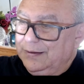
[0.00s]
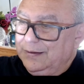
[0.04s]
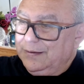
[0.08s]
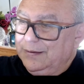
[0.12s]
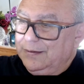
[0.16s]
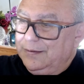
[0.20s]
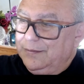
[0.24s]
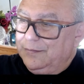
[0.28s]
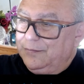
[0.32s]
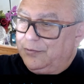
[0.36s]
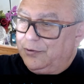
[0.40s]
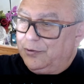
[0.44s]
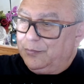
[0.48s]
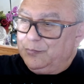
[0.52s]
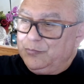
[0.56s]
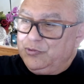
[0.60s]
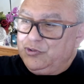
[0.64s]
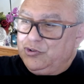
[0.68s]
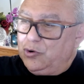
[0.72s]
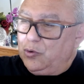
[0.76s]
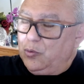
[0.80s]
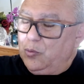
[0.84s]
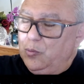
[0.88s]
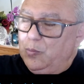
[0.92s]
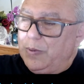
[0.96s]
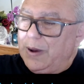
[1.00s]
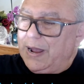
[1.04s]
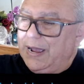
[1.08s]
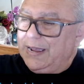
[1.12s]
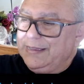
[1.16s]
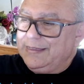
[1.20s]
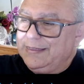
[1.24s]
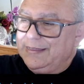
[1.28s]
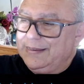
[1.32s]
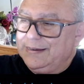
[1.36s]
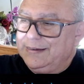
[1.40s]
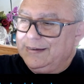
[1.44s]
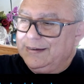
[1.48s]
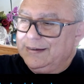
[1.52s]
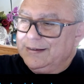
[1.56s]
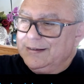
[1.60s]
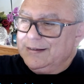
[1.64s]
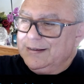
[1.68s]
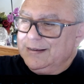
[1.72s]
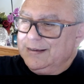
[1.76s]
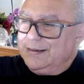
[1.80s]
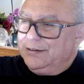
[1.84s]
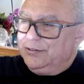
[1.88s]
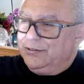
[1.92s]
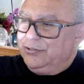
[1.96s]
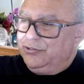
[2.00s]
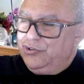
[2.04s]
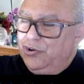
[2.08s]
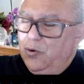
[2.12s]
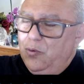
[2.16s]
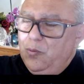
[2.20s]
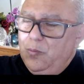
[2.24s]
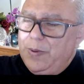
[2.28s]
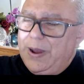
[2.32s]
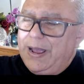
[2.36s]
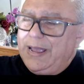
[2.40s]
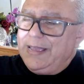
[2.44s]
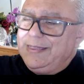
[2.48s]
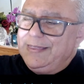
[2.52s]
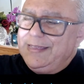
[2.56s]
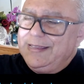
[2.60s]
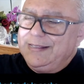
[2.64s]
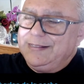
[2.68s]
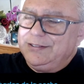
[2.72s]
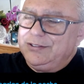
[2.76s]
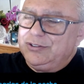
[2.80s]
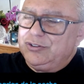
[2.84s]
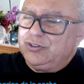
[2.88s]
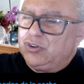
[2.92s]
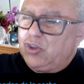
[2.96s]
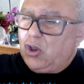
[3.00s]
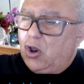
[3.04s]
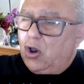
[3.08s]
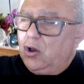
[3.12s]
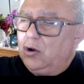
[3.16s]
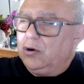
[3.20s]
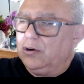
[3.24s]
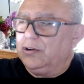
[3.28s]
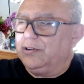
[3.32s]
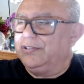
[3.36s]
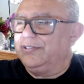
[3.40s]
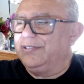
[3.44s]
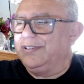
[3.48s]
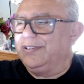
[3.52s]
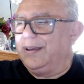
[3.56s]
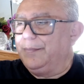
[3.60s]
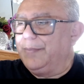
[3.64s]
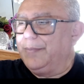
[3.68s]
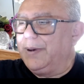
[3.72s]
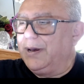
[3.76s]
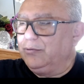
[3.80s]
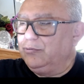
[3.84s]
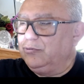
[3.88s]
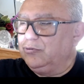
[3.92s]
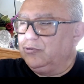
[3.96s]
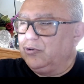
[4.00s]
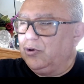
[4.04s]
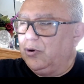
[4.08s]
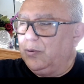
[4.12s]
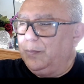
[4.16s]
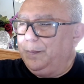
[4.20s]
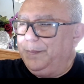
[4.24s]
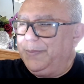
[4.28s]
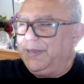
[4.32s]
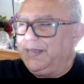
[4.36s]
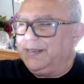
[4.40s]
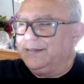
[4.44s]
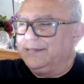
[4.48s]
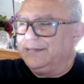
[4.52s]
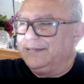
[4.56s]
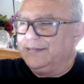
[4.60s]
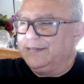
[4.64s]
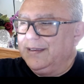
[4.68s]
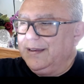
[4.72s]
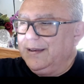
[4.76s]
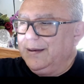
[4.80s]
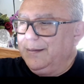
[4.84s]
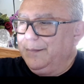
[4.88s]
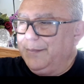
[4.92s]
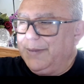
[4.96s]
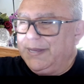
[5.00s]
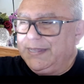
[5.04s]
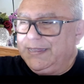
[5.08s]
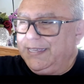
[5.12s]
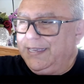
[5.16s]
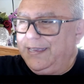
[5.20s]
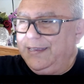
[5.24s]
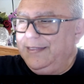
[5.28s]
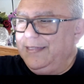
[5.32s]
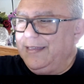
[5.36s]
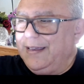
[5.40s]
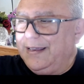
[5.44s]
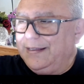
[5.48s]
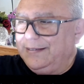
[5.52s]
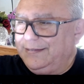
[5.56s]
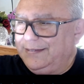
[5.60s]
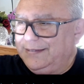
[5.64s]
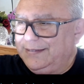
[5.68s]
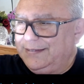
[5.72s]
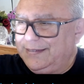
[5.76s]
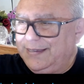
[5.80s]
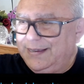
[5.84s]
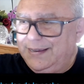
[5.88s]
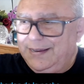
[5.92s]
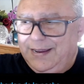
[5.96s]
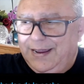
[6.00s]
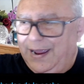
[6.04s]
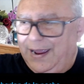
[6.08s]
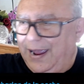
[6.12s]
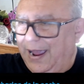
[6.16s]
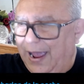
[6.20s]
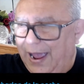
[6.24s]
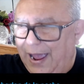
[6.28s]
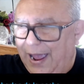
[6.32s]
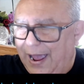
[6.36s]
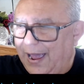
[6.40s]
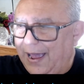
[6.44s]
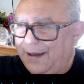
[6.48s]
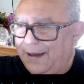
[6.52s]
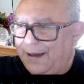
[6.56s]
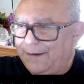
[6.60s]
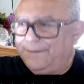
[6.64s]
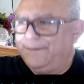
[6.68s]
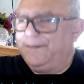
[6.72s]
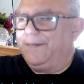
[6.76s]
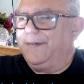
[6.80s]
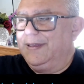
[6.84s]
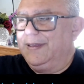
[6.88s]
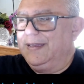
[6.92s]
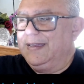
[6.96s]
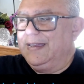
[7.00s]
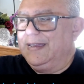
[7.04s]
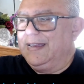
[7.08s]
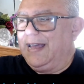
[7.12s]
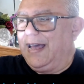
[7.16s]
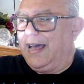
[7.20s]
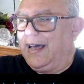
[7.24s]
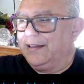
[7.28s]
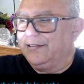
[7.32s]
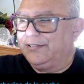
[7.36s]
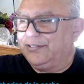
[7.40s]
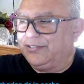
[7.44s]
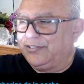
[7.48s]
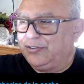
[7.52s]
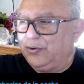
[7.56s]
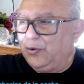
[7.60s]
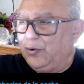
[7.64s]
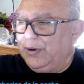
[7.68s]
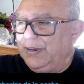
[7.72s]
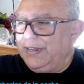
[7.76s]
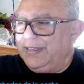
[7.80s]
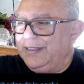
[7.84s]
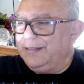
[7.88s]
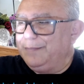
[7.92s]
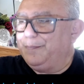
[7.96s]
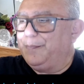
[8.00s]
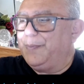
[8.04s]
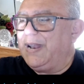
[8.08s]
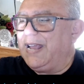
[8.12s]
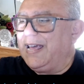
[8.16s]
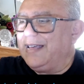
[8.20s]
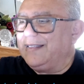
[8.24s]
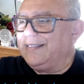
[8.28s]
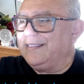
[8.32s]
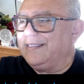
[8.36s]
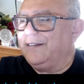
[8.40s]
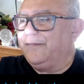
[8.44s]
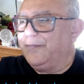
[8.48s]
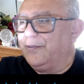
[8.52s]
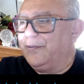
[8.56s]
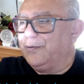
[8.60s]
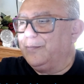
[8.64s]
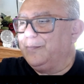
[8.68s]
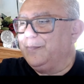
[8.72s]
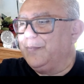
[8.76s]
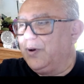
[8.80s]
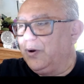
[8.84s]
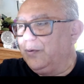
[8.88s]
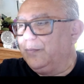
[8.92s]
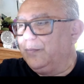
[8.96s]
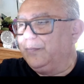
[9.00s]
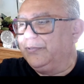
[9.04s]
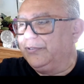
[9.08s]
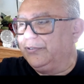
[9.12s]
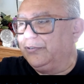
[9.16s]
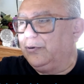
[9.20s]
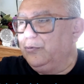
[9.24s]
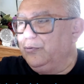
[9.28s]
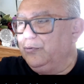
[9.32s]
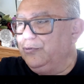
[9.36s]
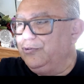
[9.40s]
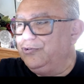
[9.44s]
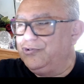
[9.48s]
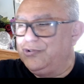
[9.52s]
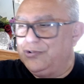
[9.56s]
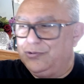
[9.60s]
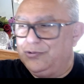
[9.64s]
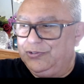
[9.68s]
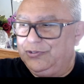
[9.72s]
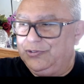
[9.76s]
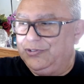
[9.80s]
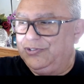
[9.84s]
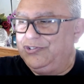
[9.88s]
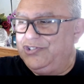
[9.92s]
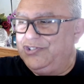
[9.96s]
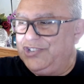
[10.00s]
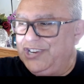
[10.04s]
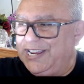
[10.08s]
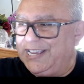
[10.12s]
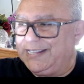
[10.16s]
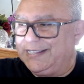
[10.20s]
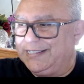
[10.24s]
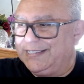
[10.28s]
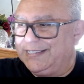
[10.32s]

from Joe Biden. Joe Biden talks about topics, but he doesn't have a solid platform of solutions yet